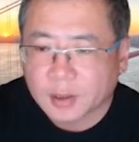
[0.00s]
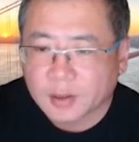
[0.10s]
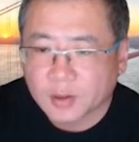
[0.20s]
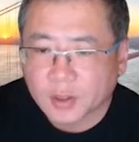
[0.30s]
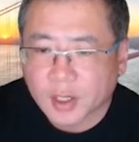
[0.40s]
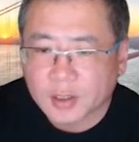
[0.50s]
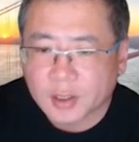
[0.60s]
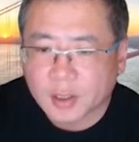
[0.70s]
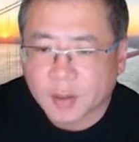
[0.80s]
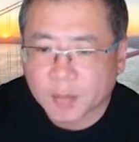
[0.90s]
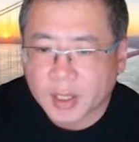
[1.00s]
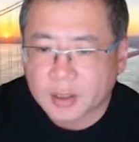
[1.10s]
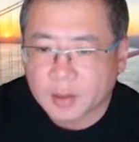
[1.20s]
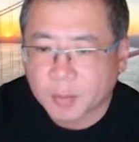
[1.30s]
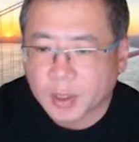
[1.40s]
So you can see the
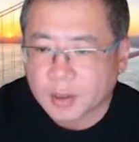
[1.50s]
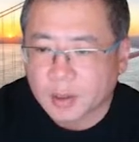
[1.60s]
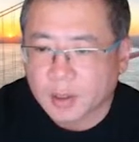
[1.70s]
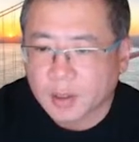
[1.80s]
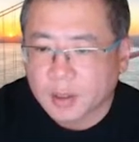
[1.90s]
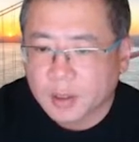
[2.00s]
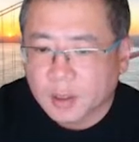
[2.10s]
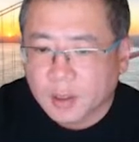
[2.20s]
batch splitter